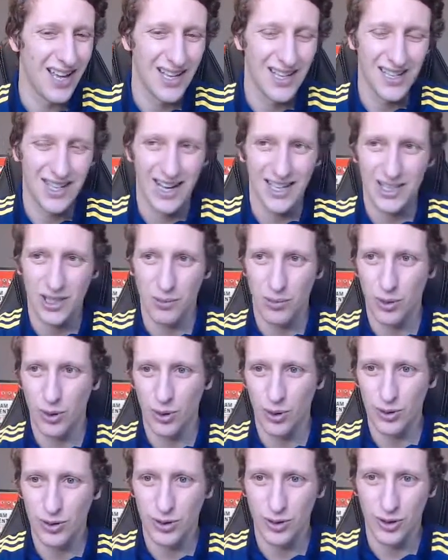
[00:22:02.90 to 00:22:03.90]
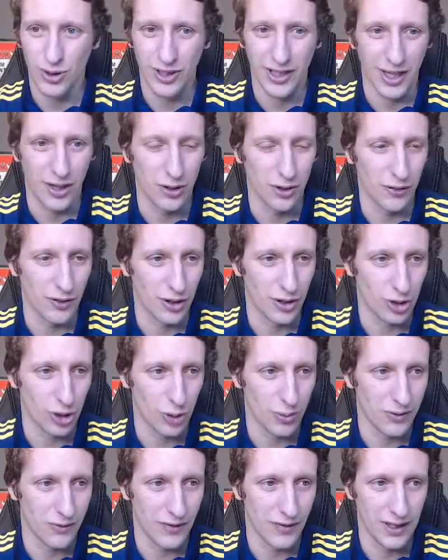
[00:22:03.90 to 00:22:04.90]
I suppose, couldn't get over the
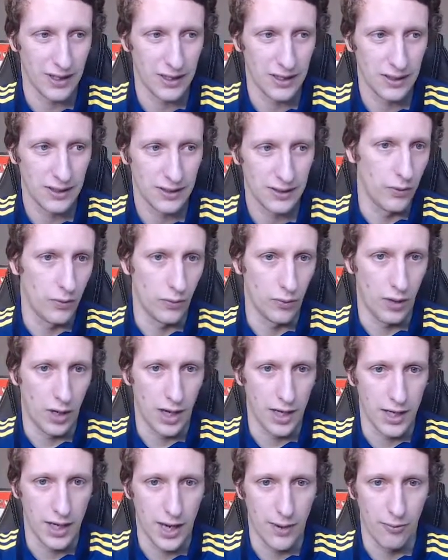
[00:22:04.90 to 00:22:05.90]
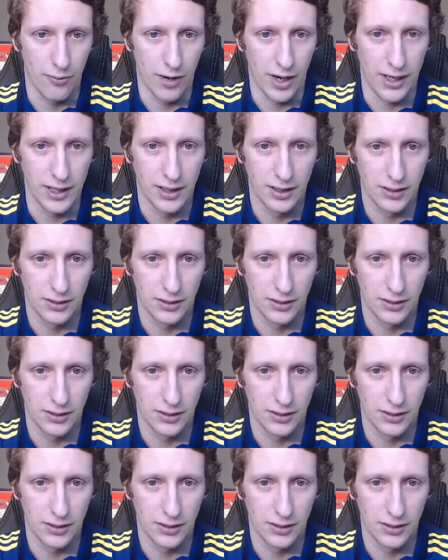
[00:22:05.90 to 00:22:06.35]
top of it. Right, Emre.